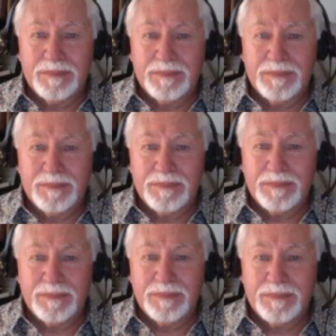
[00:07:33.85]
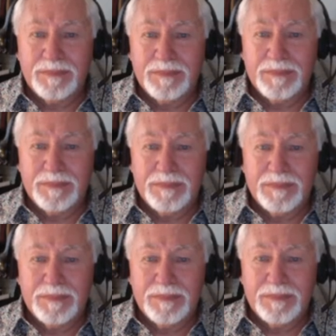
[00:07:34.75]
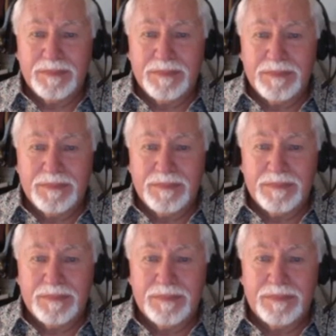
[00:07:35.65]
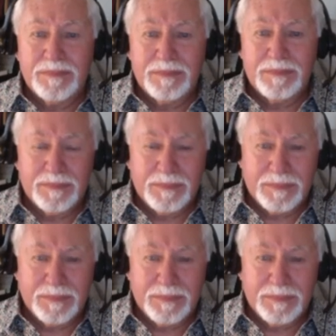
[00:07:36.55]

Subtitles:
(silent)